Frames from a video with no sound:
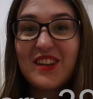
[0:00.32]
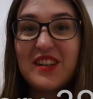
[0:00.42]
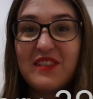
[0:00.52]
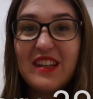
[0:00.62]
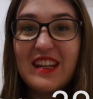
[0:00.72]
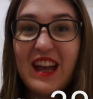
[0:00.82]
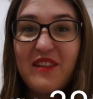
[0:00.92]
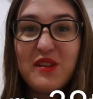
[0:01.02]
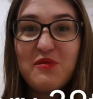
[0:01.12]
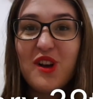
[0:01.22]
Good evening,
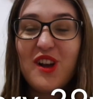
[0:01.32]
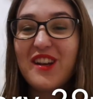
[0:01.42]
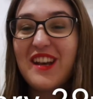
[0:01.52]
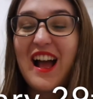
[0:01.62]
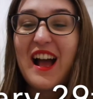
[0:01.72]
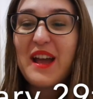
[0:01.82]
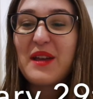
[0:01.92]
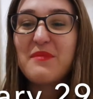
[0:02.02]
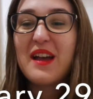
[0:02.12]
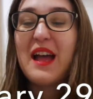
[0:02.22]
everyone.
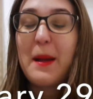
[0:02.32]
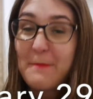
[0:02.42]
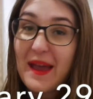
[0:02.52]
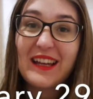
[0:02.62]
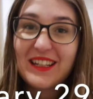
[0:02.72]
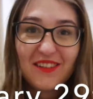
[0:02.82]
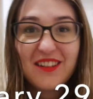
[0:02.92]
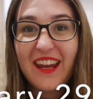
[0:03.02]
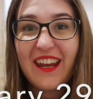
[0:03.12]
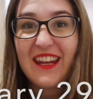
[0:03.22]
I'm back
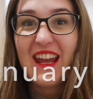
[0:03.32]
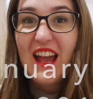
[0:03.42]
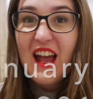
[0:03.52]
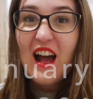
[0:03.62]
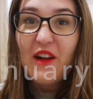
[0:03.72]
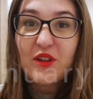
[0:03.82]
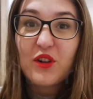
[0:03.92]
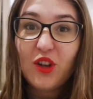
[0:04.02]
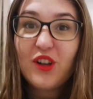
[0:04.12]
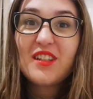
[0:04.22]
today
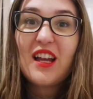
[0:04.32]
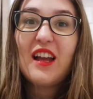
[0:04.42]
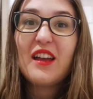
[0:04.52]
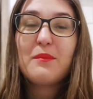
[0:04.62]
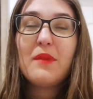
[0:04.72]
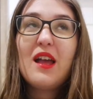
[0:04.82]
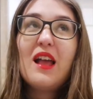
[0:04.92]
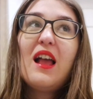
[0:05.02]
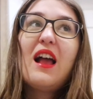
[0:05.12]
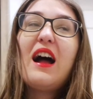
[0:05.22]
after a long time.
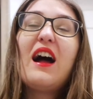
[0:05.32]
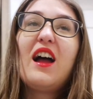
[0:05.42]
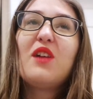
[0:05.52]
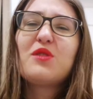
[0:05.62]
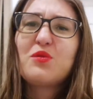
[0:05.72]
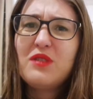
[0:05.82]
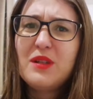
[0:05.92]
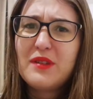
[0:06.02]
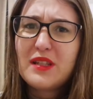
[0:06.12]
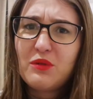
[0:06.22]
I was
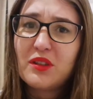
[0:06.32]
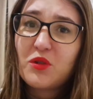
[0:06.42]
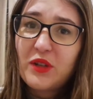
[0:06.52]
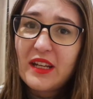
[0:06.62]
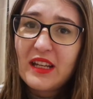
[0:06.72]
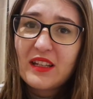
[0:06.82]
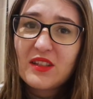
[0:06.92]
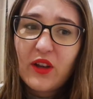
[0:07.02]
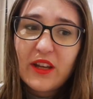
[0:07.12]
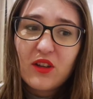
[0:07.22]
really busy with the
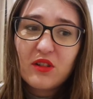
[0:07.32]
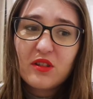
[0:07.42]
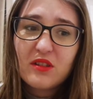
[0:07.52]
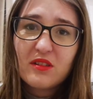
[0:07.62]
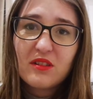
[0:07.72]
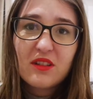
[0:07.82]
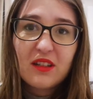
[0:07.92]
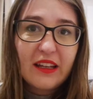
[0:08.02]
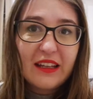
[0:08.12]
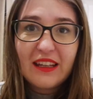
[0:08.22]
training, so I
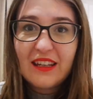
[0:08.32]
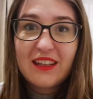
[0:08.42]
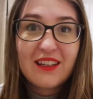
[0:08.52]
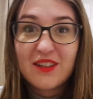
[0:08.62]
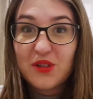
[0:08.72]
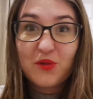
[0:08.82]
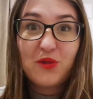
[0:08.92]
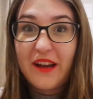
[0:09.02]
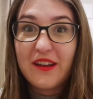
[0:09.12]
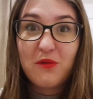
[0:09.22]
couldn't like
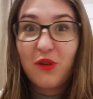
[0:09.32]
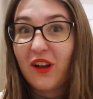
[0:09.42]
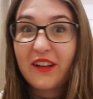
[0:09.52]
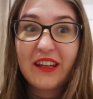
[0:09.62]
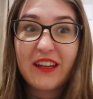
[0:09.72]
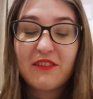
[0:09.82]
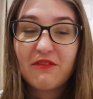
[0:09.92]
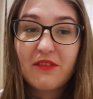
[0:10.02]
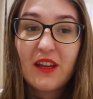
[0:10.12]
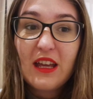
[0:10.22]
do any vlogging
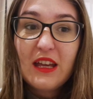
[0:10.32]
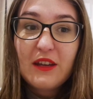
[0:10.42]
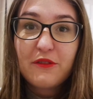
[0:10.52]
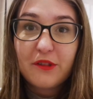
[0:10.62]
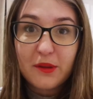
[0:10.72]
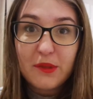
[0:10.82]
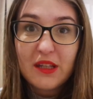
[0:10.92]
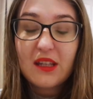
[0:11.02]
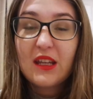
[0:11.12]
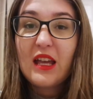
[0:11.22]
and
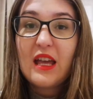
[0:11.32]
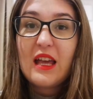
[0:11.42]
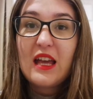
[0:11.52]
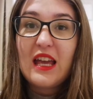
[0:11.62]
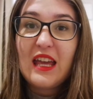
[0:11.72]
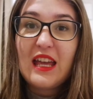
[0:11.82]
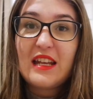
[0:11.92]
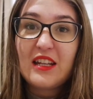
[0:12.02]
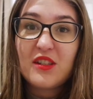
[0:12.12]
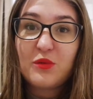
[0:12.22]
filming.
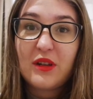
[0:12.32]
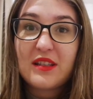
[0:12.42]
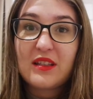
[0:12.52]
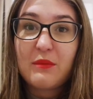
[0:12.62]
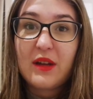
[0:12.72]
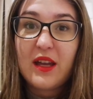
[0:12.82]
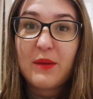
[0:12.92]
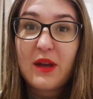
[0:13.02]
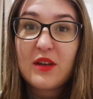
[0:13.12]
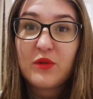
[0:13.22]
And I just realized that
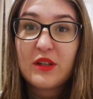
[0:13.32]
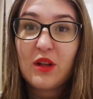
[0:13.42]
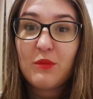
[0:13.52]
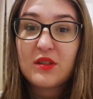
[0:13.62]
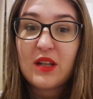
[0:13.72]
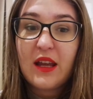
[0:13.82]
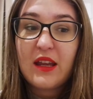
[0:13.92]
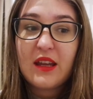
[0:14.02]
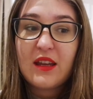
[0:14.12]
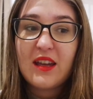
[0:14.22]
my battery is almost
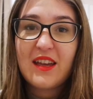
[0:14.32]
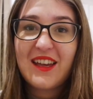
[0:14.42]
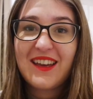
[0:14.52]
dying.